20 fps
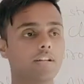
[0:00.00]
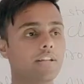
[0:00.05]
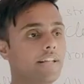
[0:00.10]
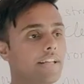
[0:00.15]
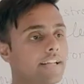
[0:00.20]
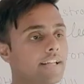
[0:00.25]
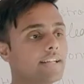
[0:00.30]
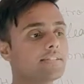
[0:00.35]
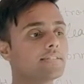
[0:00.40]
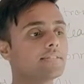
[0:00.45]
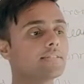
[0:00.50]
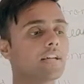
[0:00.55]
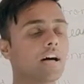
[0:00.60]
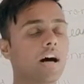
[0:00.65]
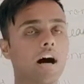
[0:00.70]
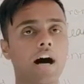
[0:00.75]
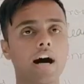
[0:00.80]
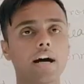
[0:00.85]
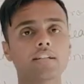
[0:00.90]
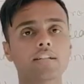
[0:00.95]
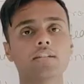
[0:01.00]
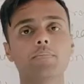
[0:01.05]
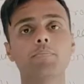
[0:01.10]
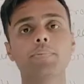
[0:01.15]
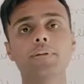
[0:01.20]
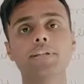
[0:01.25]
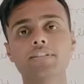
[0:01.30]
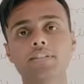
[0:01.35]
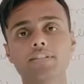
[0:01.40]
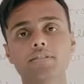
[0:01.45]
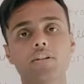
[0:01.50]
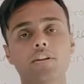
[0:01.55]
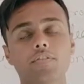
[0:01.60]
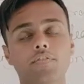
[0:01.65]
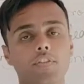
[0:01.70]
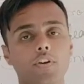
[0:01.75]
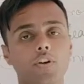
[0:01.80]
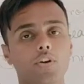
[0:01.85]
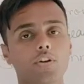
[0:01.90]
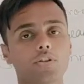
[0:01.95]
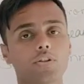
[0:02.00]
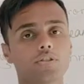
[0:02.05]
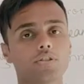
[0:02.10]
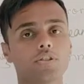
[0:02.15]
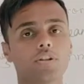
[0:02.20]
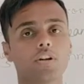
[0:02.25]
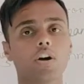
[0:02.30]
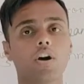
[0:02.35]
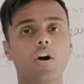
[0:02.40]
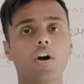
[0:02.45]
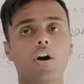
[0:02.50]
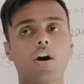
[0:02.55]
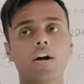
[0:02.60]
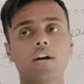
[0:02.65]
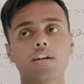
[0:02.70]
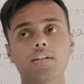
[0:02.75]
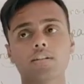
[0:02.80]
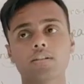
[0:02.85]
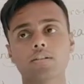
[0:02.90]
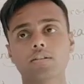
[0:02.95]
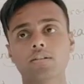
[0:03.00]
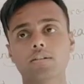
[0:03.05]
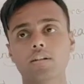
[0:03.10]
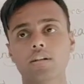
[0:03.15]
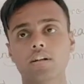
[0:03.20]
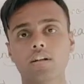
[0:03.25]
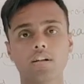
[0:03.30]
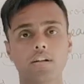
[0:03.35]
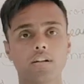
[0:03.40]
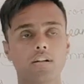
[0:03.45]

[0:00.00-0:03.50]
linens are the pieces of clothes or